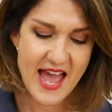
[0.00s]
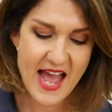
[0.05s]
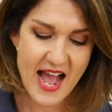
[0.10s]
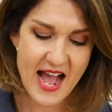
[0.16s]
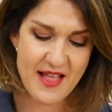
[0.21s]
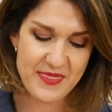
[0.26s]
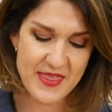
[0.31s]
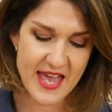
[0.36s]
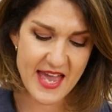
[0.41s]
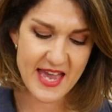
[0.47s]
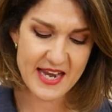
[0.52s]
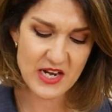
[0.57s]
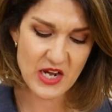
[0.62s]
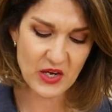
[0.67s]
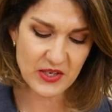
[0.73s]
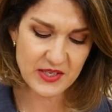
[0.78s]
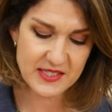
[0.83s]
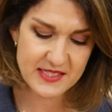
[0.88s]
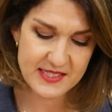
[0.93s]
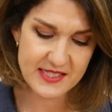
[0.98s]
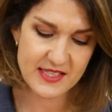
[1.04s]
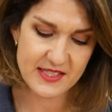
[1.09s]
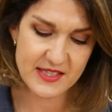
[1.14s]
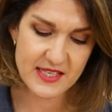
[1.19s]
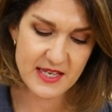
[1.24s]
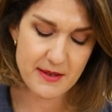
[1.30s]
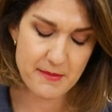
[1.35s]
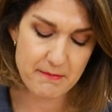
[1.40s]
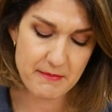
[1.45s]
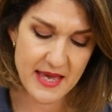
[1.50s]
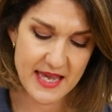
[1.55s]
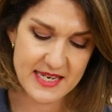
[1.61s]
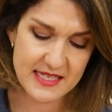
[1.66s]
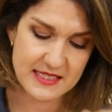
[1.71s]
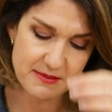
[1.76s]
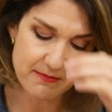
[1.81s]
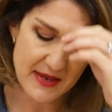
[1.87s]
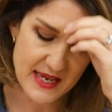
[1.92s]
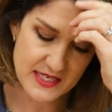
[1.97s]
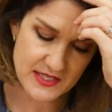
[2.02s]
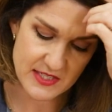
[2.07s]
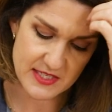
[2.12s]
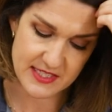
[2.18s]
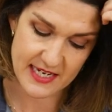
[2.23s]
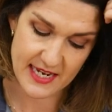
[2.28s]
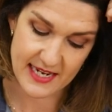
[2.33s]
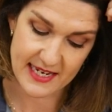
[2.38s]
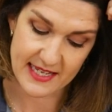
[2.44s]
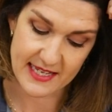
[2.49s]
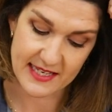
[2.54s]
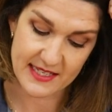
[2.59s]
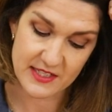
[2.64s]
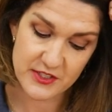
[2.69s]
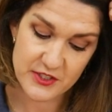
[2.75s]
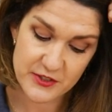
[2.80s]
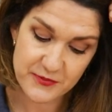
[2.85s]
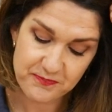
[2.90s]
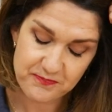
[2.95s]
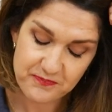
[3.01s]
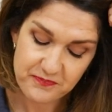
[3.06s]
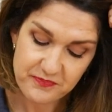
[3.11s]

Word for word: And then on to the made to measure challenge.